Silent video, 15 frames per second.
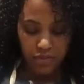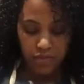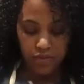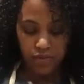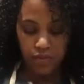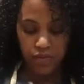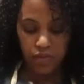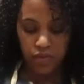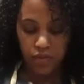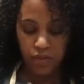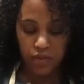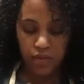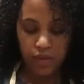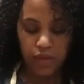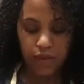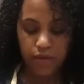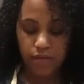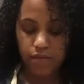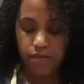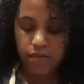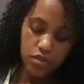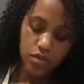Something like some
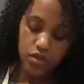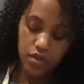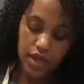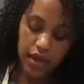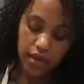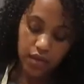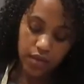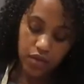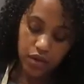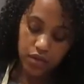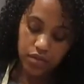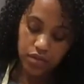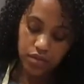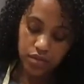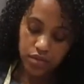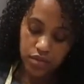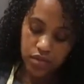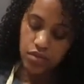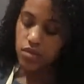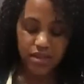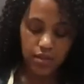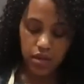pancakes without the
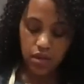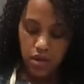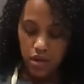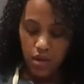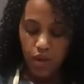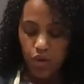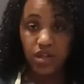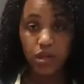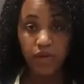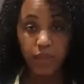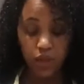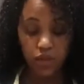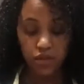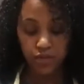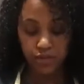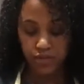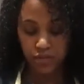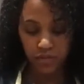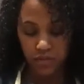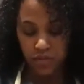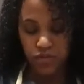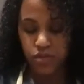eggs. We vegan
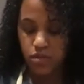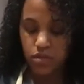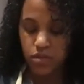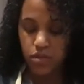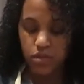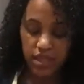around here.